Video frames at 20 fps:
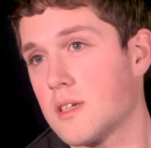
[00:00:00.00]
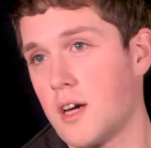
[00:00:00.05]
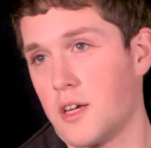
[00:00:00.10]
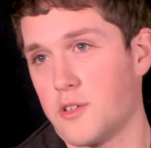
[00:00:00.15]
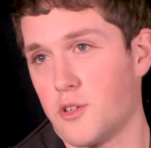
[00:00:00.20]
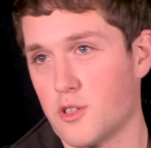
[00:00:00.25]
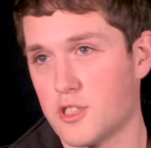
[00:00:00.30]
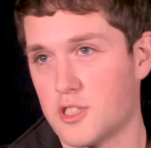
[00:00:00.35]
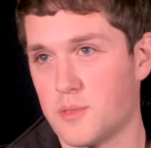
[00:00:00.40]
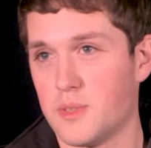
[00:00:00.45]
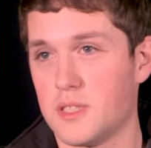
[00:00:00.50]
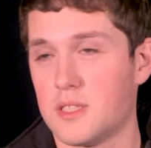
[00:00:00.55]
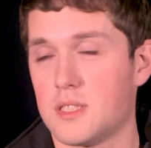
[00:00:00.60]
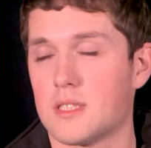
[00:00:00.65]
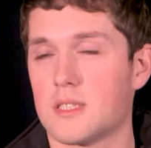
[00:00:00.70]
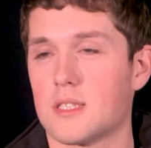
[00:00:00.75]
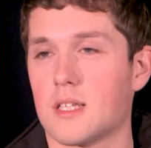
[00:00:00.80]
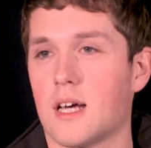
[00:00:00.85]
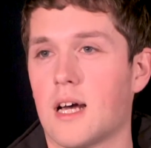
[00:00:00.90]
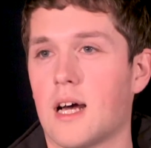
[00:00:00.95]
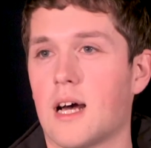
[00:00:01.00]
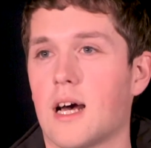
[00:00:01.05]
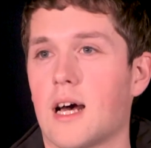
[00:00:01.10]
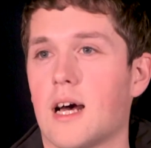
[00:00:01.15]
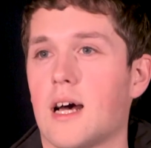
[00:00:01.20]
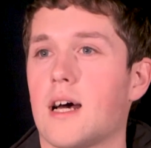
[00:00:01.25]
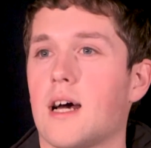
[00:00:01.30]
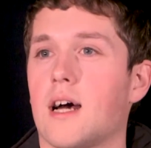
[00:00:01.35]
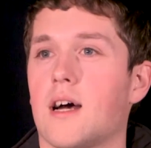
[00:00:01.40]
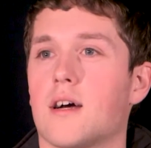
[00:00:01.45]
Coinneach Smith.
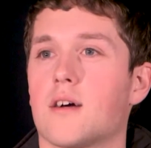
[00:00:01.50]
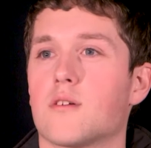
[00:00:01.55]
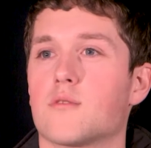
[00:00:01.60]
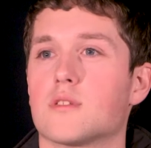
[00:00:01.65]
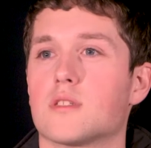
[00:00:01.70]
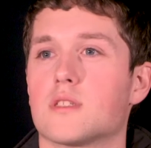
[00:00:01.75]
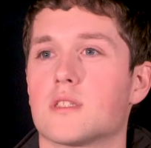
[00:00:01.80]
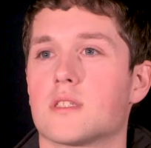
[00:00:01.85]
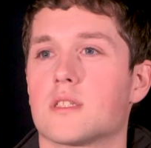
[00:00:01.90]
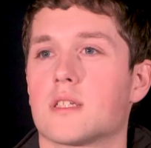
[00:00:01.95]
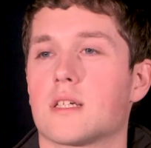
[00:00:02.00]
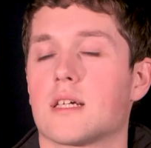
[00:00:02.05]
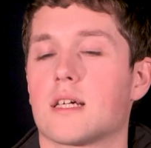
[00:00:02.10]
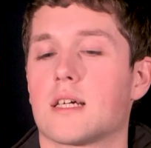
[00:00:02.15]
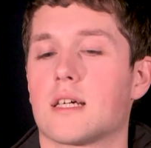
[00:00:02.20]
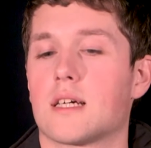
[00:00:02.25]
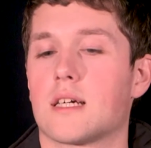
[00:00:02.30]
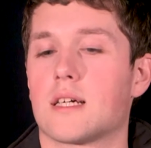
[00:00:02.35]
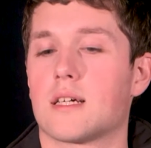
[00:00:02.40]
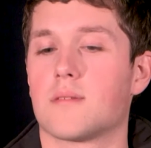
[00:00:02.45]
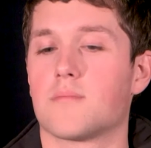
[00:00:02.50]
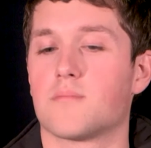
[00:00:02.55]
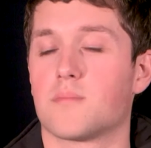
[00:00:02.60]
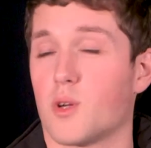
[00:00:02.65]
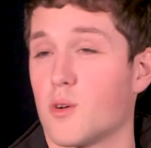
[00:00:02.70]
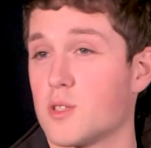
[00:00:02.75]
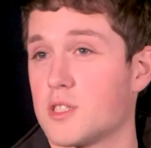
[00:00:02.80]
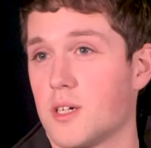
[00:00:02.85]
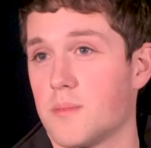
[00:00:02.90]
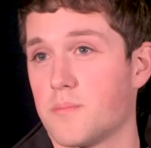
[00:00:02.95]
I was
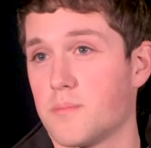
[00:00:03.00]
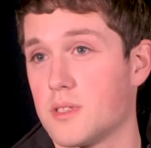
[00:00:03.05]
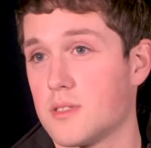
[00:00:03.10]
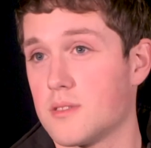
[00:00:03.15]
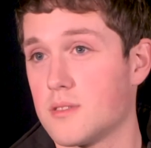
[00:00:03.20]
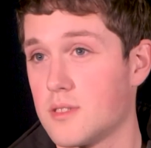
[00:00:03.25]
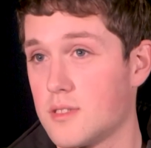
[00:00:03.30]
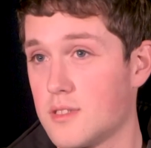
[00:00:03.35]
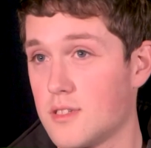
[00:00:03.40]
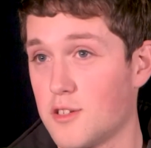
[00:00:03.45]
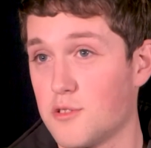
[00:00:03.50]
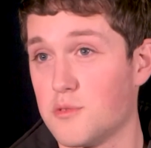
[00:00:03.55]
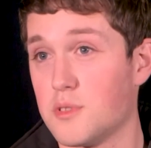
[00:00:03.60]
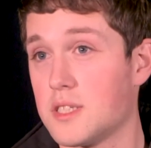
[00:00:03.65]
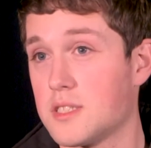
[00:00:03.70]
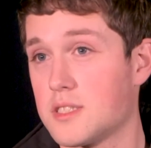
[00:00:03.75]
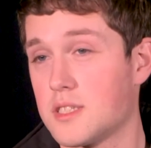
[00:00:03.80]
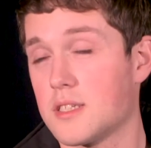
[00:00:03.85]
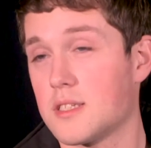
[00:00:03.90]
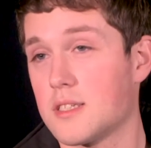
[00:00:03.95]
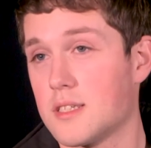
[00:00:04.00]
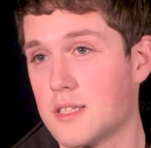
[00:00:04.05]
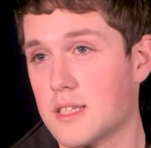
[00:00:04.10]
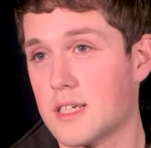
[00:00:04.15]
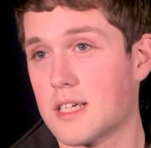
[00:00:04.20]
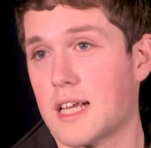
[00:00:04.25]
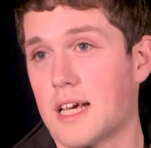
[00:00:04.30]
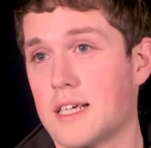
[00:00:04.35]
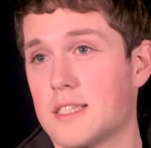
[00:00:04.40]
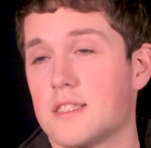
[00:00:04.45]
brought up in Lewis, in
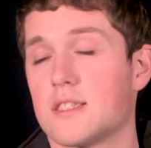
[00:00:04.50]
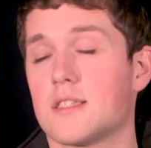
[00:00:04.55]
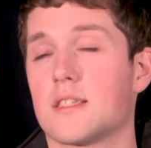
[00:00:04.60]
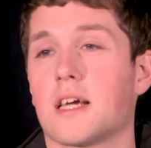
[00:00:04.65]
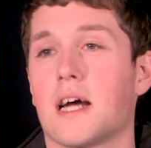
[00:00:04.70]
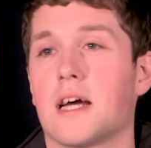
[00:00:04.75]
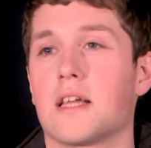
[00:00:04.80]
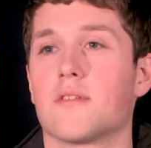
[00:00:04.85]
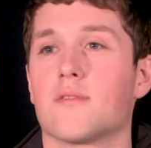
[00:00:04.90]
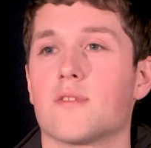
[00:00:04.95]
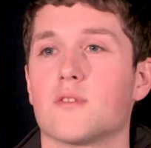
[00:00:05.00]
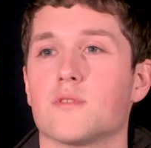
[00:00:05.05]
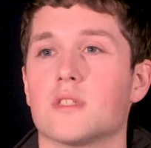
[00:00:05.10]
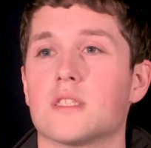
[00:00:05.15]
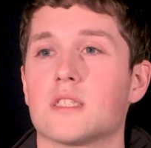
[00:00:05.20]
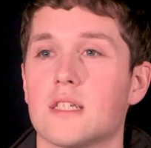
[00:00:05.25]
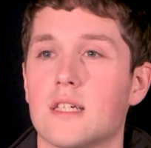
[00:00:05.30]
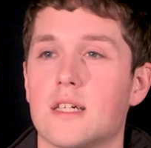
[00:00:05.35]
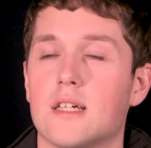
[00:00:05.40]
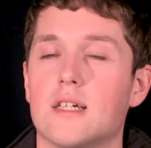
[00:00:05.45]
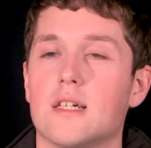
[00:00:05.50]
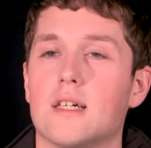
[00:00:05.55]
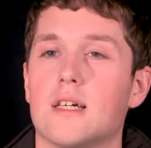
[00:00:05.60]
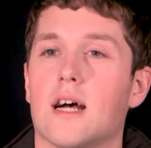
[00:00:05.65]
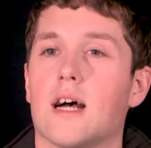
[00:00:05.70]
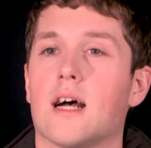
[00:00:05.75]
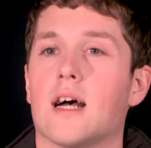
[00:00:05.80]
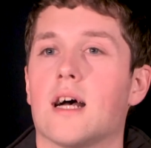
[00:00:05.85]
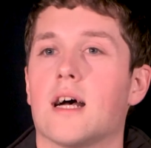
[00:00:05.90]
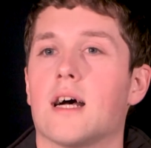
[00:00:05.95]
Gress, in the Isle of Lewis,
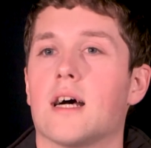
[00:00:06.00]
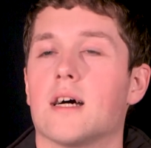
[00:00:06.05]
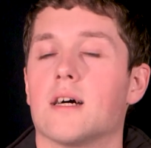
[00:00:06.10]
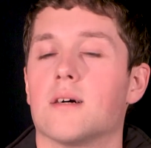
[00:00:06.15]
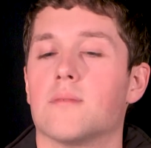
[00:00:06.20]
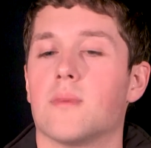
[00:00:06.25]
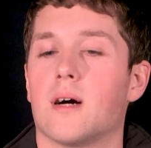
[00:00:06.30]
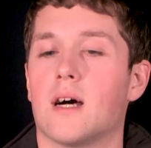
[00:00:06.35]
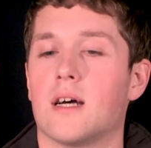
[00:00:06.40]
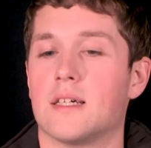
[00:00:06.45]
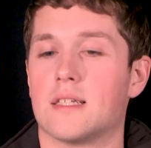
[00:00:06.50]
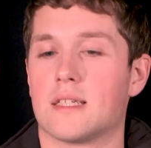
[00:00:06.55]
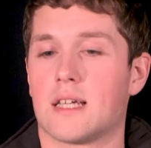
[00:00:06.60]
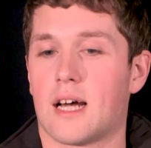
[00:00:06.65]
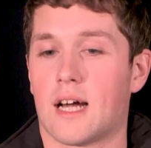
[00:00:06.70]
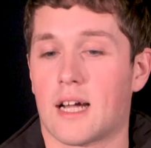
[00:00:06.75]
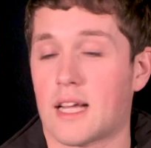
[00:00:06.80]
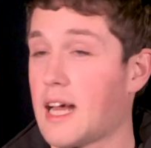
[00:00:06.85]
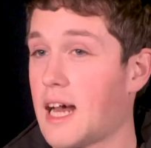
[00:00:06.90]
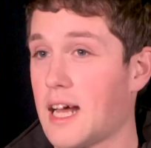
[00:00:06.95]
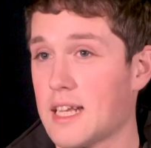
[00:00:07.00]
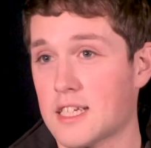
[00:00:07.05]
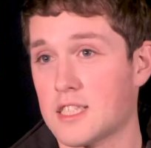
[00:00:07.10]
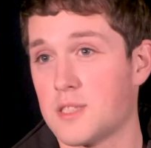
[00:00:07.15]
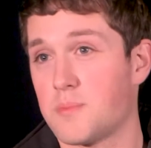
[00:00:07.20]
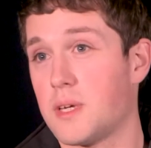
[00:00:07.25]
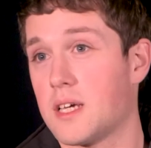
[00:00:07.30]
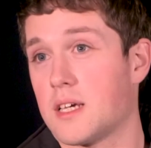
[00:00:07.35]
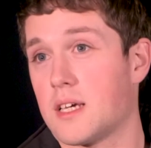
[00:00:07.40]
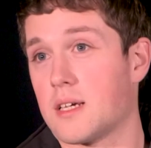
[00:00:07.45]
in a
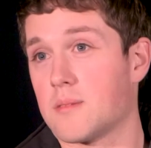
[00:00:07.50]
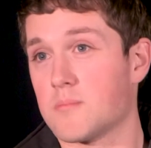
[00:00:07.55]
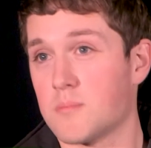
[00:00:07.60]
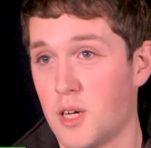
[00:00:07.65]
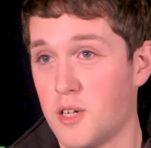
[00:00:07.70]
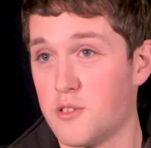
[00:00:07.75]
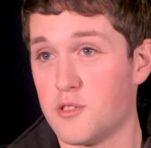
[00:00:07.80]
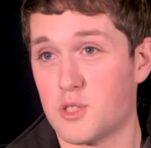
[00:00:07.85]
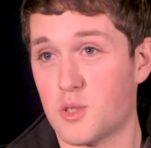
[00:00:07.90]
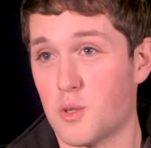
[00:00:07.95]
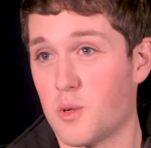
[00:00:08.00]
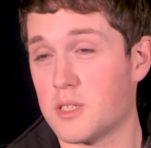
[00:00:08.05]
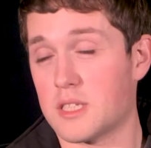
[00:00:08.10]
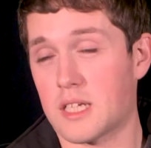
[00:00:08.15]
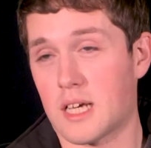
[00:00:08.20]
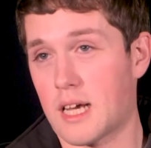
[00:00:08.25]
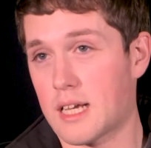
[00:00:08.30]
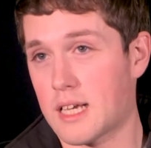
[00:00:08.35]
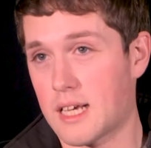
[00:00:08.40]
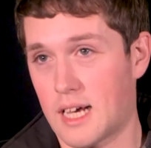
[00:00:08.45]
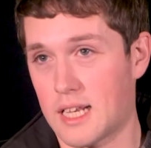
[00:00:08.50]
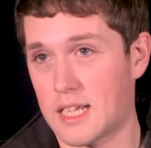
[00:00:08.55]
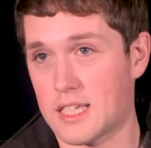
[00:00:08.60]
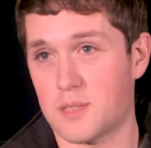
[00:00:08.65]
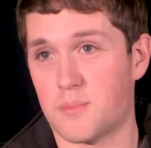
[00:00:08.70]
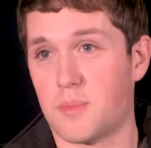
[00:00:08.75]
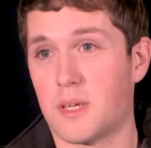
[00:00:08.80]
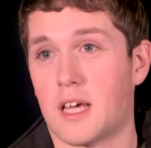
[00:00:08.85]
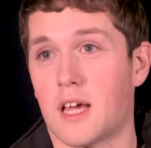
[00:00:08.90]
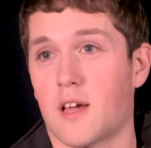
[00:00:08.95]
Gaelic-speaking household, a
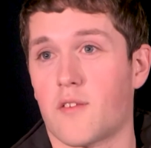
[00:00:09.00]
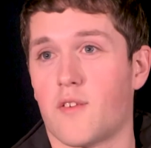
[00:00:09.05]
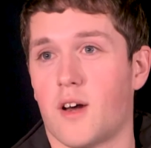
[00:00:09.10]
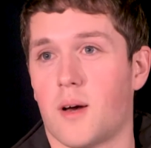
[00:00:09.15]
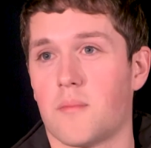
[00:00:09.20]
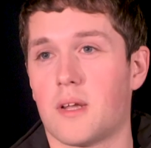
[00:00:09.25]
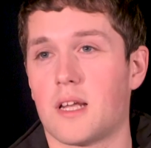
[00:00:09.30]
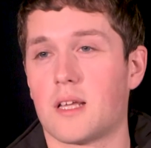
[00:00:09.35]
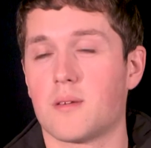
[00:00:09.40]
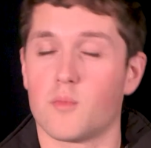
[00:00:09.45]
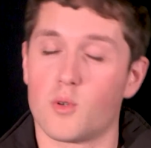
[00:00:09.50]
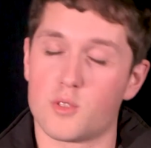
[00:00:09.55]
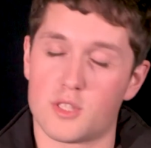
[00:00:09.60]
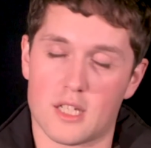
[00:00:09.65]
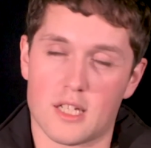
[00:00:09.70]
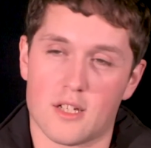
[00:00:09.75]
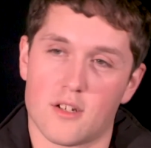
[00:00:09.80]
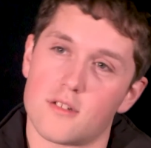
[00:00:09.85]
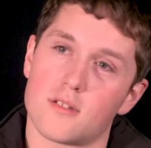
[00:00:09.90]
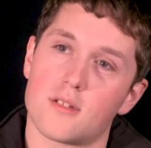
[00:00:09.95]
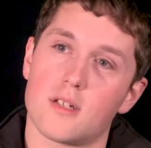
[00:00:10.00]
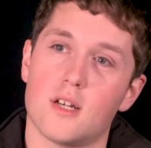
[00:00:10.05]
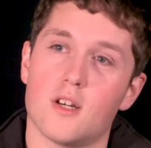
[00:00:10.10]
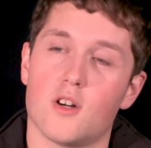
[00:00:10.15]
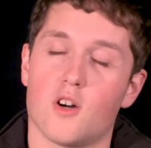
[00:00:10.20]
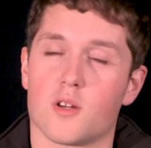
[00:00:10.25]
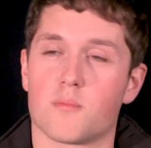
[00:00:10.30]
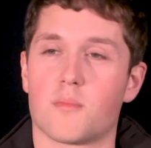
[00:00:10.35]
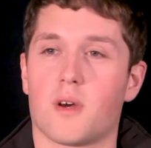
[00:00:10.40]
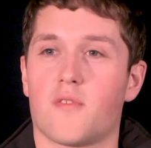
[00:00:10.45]
Gaelic-speaking family, mostly on
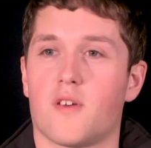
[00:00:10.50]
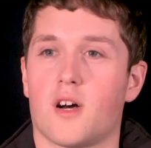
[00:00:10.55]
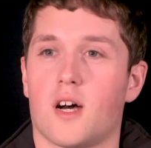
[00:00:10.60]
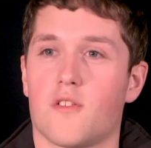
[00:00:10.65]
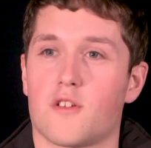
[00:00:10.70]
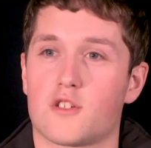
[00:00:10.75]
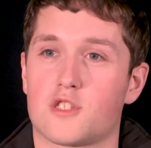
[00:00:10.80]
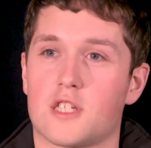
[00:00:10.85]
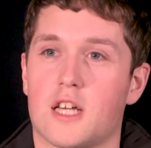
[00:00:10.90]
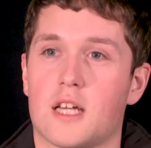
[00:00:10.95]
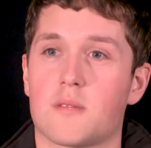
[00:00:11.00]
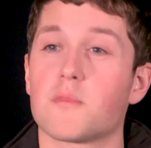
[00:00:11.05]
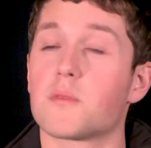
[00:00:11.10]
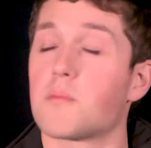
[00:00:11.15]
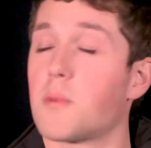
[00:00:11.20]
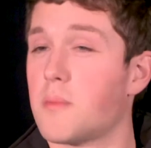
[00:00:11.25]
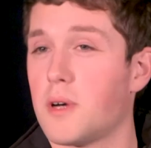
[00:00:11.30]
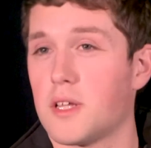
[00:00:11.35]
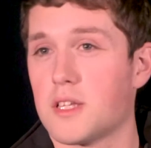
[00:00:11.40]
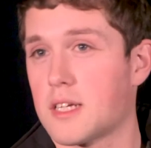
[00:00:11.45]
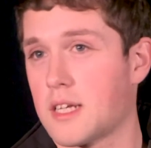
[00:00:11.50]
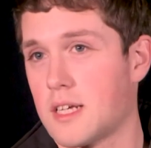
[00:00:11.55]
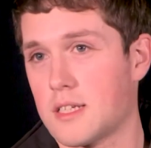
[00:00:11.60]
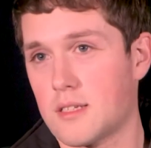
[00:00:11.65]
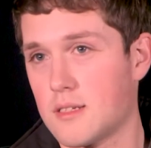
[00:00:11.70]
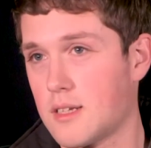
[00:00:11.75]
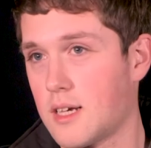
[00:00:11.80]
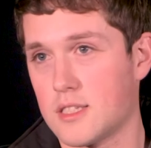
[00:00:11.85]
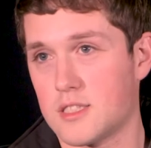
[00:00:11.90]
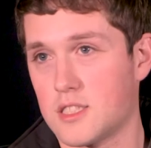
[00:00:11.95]
my father's side, but my mother
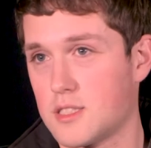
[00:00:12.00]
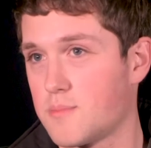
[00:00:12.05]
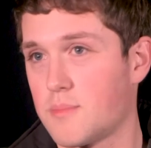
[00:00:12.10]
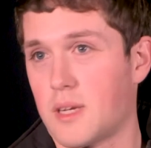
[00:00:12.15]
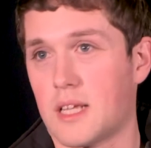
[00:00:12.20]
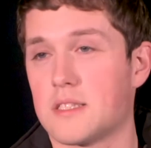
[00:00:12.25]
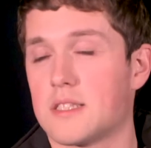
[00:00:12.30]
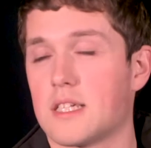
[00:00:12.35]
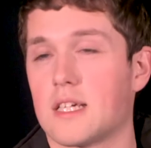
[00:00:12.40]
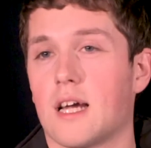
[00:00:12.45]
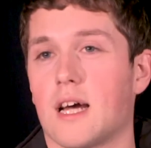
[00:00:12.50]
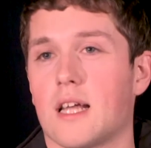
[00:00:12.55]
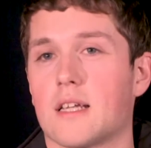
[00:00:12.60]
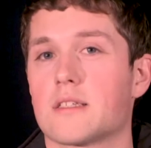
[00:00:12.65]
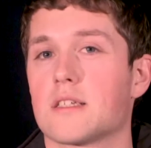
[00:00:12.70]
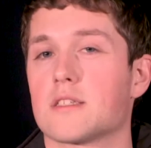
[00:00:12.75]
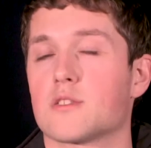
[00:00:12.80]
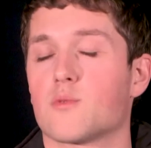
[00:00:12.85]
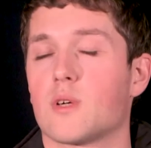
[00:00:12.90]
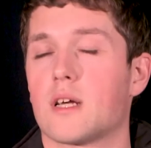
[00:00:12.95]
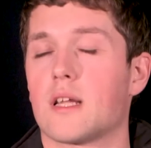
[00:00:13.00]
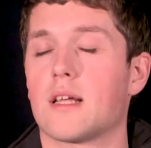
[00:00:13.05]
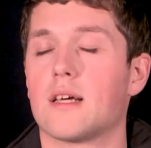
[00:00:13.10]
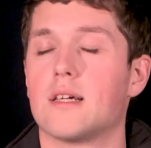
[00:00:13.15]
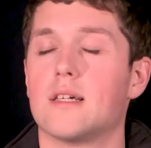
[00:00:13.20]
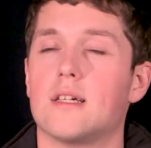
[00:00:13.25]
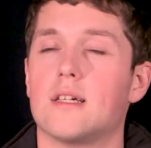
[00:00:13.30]
has plenty Gaelic as well.